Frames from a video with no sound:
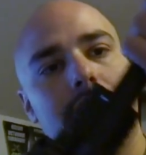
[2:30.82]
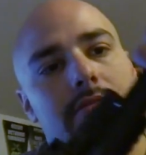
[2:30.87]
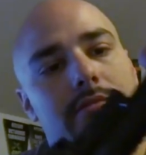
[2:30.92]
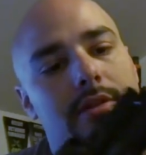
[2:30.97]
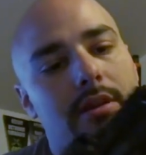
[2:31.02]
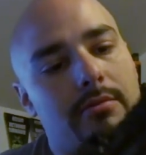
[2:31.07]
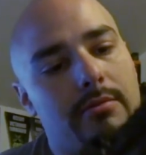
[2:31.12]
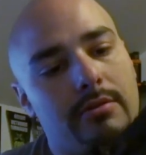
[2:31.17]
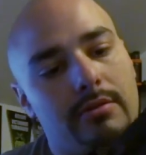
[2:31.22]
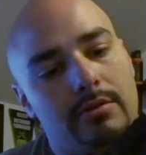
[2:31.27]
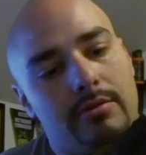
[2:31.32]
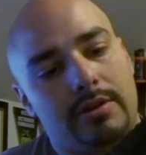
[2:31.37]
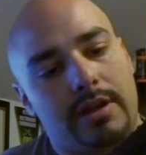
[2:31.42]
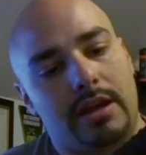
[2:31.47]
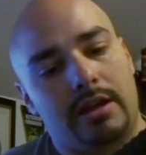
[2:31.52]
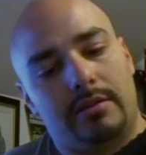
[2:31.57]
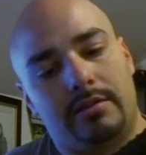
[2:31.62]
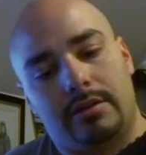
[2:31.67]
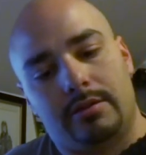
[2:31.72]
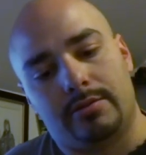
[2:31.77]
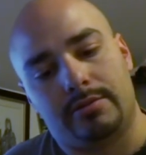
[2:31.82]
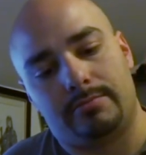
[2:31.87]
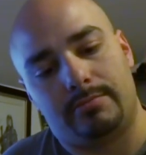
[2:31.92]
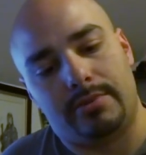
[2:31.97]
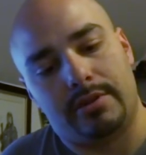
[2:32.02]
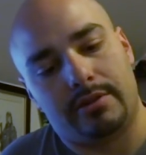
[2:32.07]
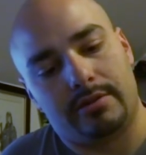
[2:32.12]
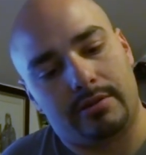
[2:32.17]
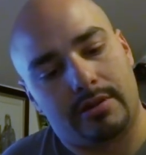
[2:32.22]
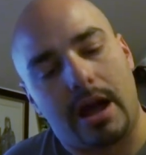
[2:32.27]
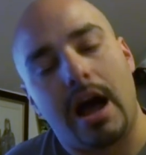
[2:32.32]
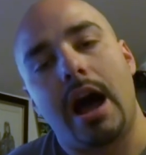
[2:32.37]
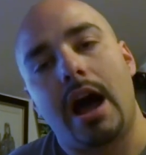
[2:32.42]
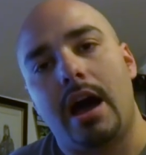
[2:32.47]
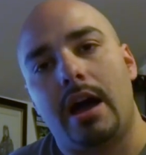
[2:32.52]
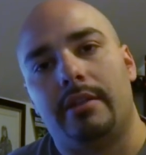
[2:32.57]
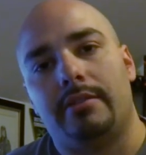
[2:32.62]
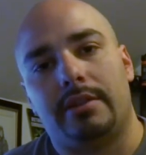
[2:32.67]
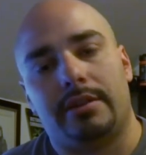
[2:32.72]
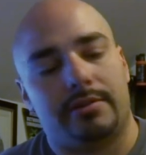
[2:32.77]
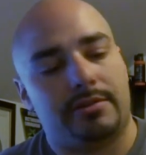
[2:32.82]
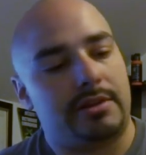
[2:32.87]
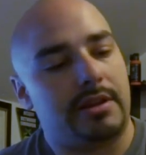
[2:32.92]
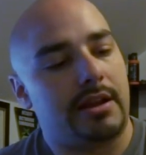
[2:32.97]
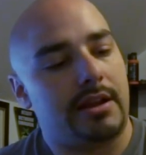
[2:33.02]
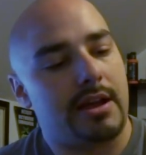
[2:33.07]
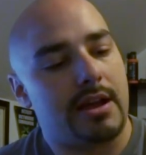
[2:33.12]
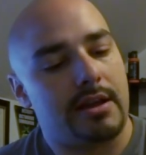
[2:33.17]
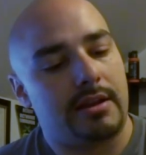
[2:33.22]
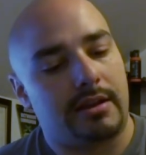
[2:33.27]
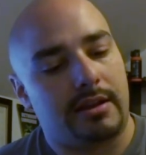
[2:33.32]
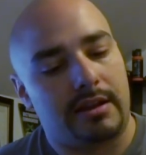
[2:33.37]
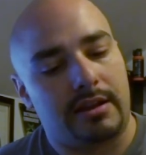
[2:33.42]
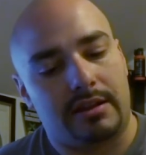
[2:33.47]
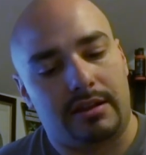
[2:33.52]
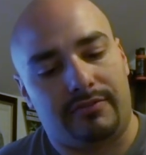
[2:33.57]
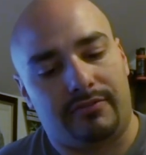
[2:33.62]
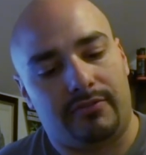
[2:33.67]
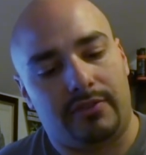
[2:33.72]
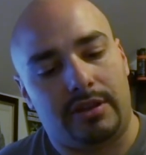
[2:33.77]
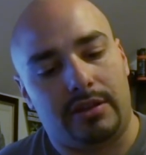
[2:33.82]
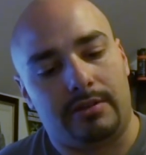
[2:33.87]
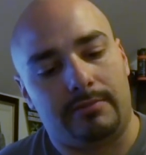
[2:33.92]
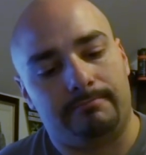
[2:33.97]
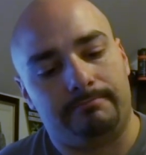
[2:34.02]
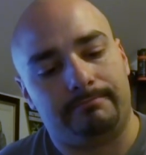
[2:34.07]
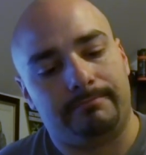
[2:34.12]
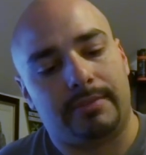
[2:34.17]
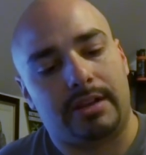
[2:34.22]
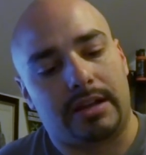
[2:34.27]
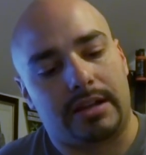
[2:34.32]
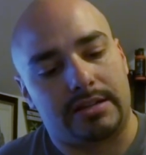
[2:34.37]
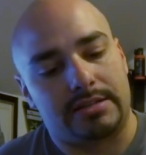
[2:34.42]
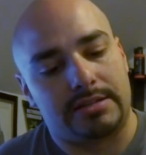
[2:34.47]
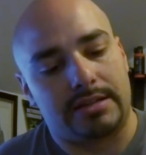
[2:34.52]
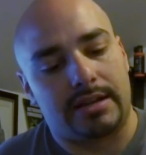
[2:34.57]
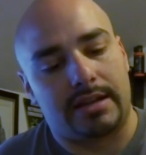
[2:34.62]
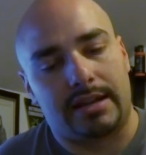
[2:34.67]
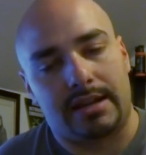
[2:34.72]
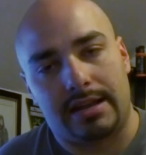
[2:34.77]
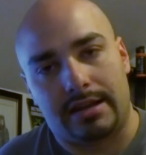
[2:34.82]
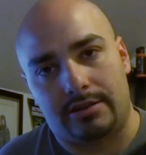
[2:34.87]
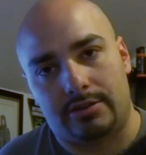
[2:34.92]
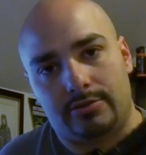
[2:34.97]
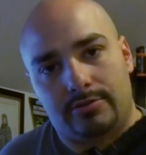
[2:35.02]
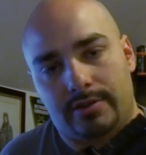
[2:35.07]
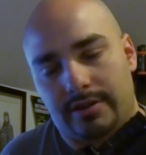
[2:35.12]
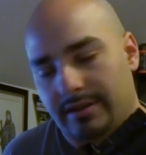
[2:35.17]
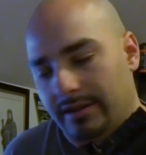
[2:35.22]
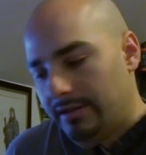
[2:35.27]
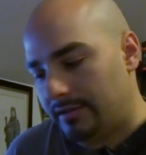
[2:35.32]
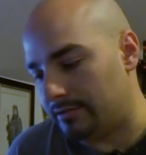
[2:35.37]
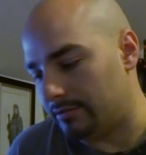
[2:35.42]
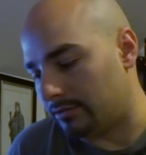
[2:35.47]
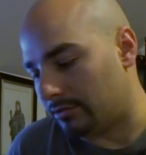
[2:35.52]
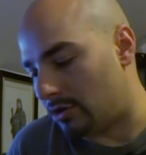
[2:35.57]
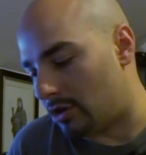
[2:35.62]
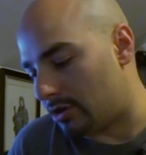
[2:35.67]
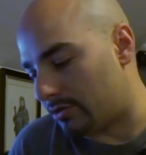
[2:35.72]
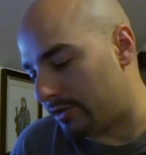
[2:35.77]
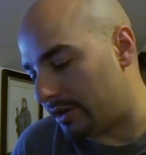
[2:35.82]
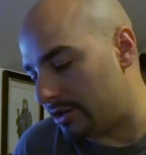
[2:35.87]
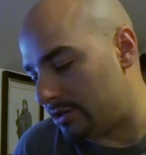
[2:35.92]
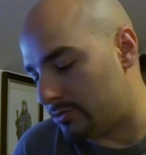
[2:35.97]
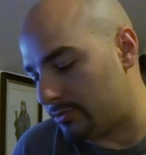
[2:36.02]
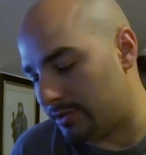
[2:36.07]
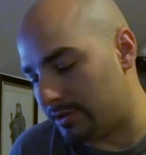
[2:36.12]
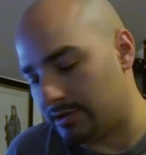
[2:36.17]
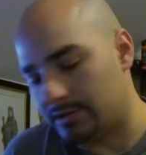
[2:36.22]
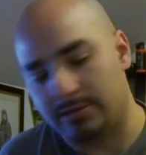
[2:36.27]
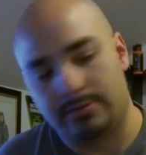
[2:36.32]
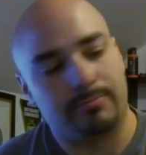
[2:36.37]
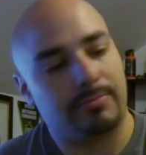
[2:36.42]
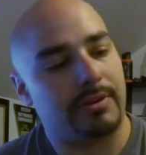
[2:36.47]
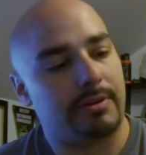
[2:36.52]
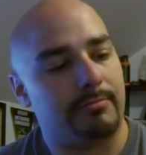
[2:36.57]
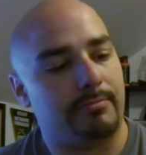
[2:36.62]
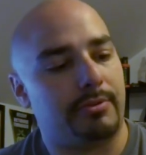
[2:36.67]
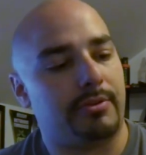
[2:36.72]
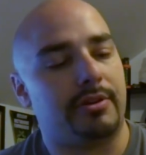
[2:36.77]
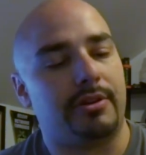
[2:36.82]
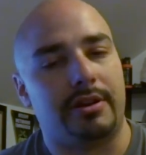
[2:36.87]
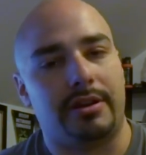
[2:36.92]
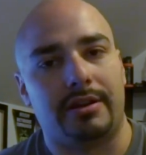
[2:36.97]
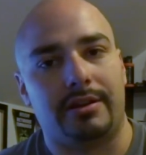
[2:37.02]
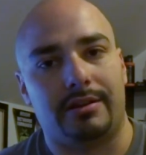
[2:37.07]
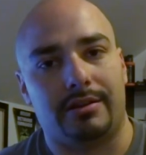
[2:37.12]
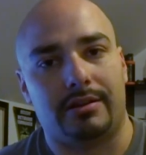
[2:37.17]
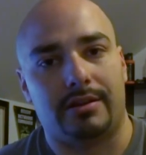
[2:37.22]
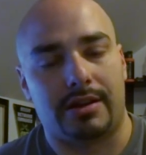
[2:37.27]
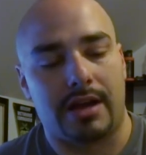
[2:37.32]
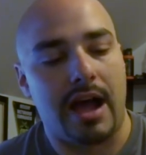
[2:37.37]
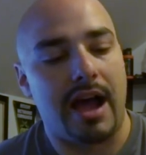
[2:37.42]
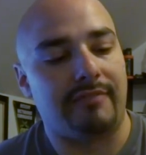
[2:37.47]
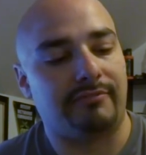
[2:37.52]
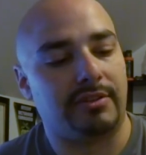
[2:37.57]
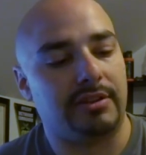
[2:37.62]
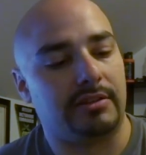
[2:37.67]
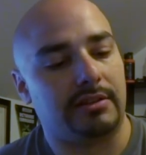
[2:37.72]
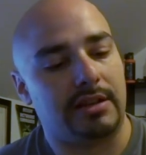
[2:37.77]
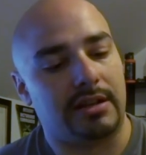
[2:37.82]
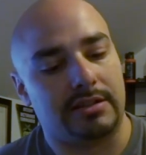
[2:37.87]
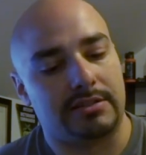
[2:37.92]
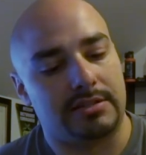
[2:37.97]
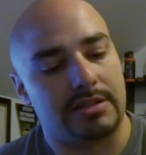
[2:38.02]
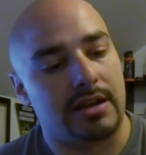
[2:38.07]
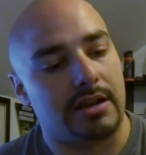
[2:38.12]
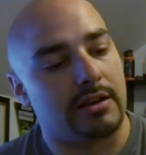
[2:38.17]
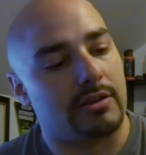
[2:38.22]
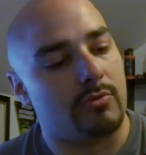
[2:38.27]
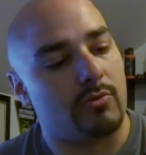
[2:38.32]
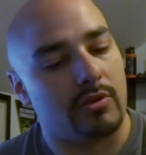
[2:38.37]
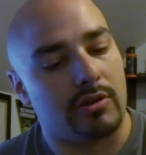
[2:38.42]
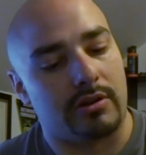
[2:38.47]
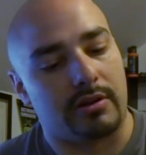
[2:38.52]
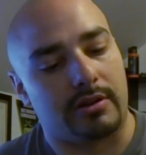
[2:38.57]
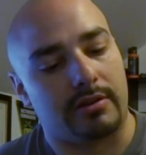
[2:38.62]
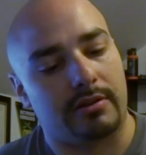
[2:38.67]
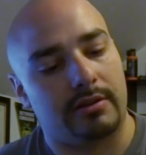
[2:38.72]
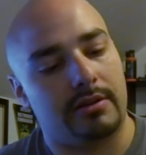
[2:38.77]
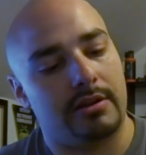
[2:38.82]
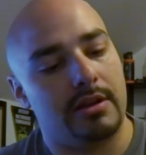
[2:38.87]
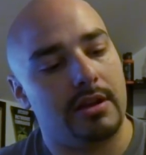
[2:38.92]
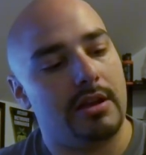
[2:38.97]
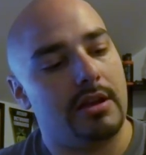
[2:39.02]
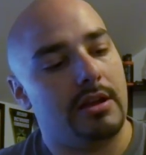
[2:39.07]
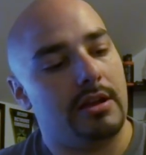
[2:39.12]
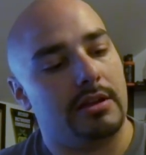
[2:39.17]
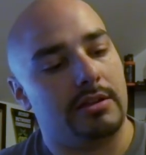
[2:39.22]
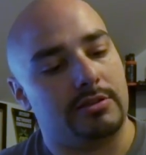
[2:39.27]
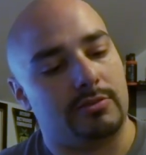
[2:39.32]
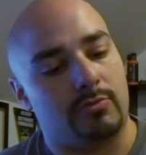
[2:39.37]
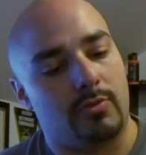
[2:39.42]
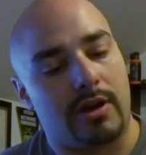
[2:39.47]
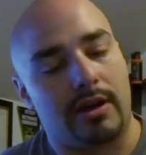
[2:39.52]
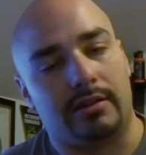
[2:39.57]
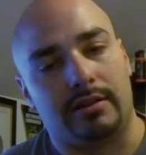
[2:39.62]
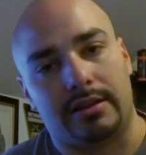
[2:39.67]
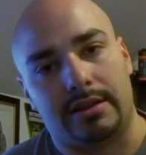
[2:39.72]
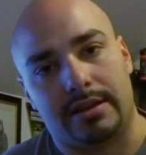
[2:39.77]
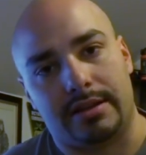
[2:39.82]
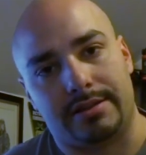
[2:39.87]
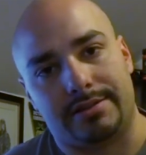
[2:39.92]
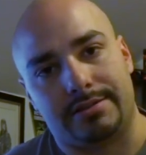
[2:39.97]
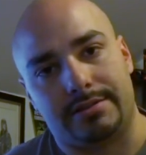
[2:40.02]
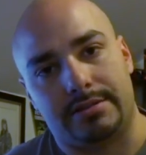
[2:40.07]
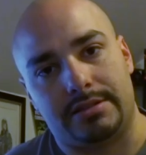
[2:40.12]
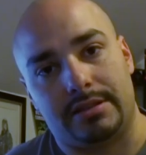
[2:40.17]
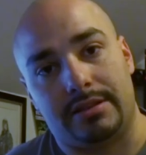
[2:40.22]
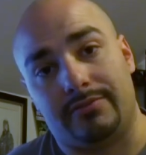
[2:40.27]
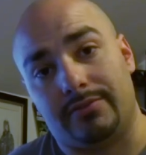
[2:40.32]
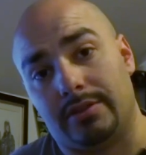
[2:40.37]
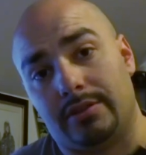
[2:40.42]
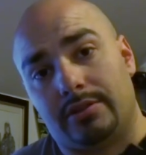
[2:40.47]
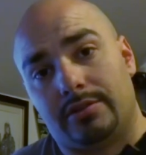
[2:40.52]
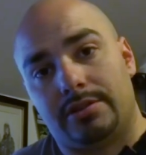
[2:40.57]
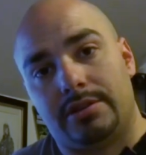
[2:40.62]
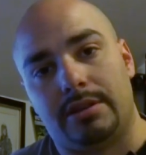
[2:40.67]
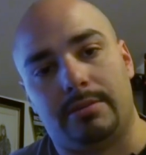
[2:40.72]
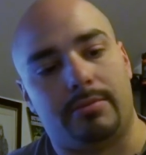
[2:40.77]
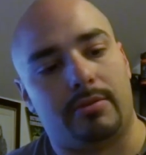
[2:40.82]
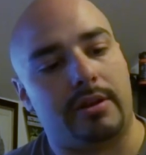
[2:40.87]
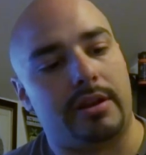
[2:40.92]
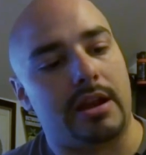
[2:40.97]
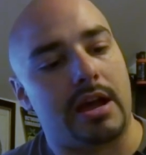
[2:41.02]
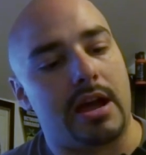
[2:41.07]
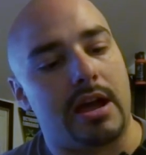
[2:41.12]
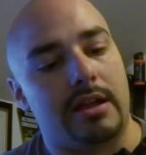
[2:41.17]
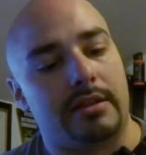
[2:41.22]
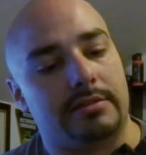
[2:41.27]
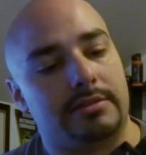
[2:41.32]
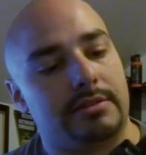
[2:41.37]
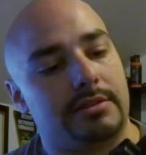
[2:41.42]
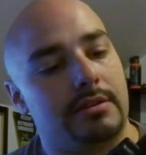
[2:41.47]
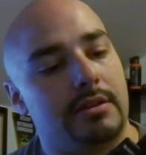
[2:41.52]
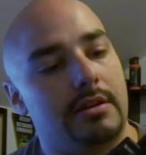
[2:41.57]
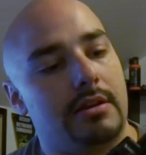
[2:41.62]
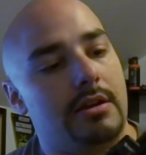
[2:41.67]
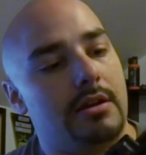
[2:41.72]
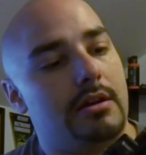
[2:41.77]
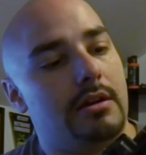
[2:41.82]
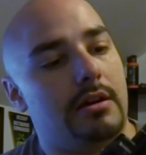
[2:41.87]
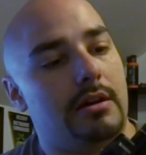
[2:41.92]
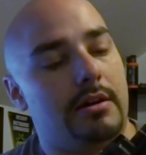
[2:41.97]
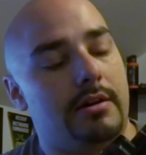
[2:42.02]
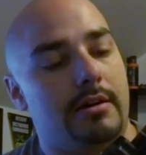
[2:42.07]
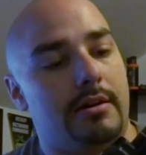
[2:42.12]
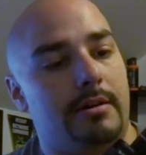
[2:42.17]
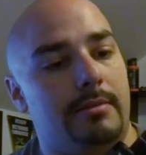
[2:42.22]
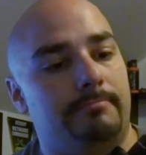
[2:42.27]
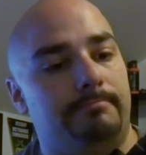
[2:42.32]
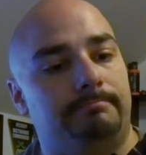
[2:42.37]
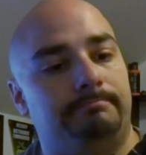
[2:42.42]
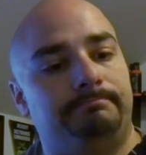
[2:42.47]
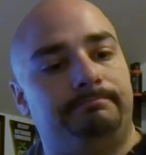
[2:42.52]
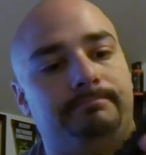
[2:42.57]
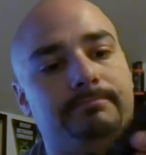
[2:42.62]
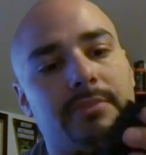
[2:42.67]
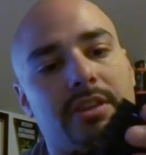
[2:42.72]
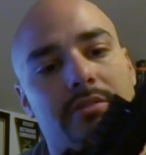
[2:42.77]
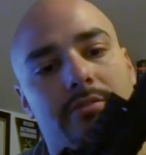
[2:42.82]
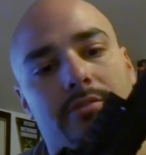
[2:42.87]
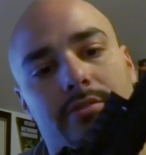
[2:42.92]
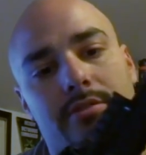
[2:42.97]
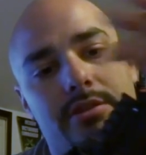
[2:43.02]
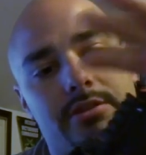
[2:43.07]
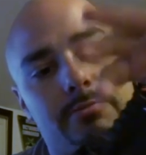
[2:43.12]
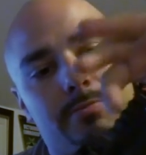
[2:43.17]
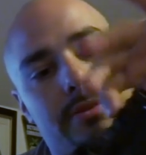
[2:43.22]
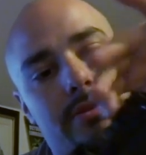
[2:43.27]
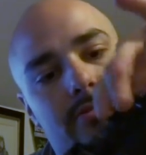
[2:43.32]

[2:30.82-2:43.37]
They were okay. They were dead on at 80 feet. Like I said, I can't do any long range ones, but I'm pretty confident that it's not going to work as well as even their T.9s. This